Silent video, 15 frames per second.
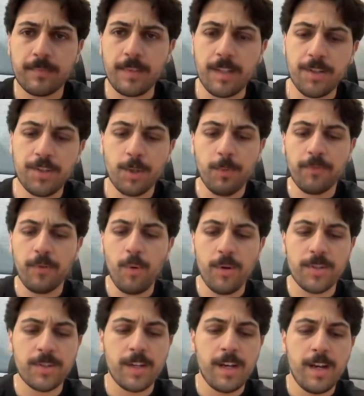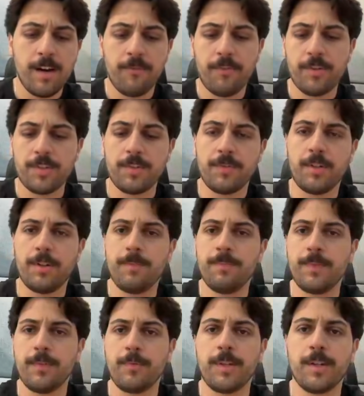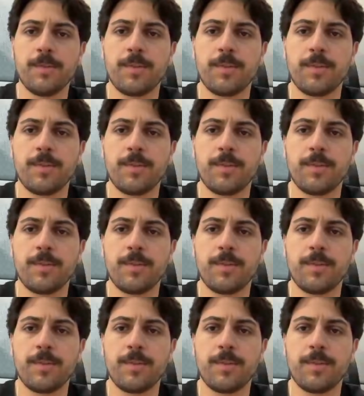So of course, first of all, if we go to